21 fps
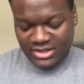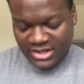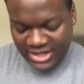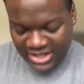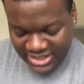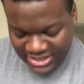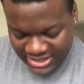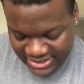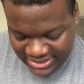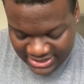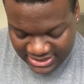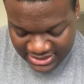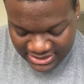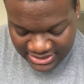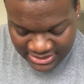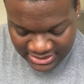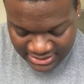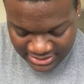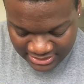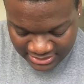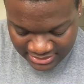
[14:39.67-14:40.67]
And
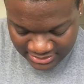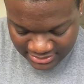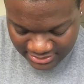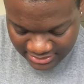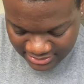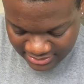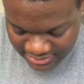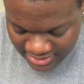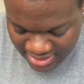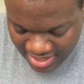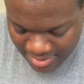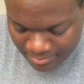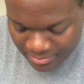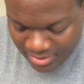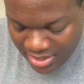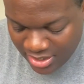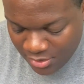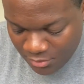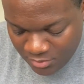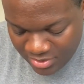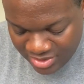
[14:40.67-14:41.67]
then I
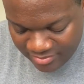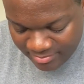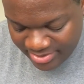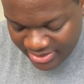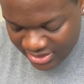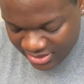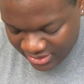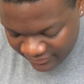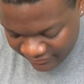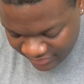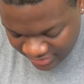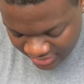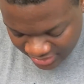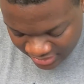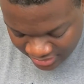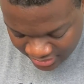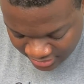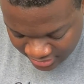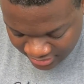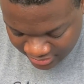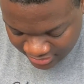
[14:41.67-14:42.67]
bought one pair of
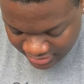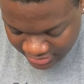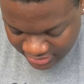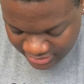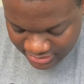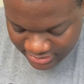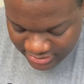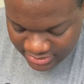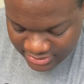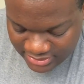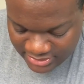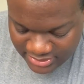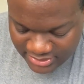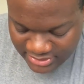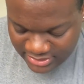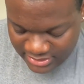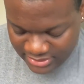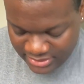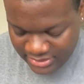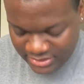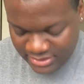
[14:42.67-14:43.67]
long
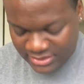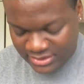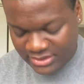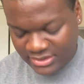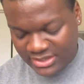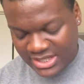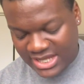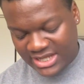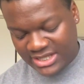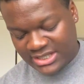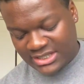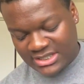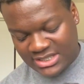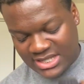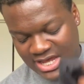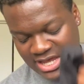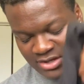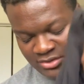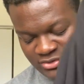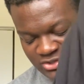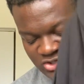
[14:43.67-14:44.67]
like
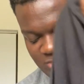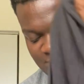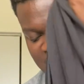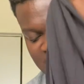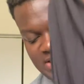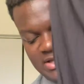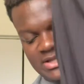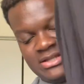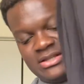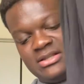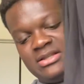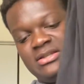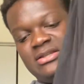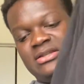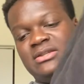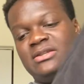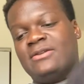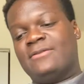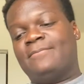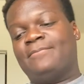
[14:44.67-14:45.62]
lounge pants.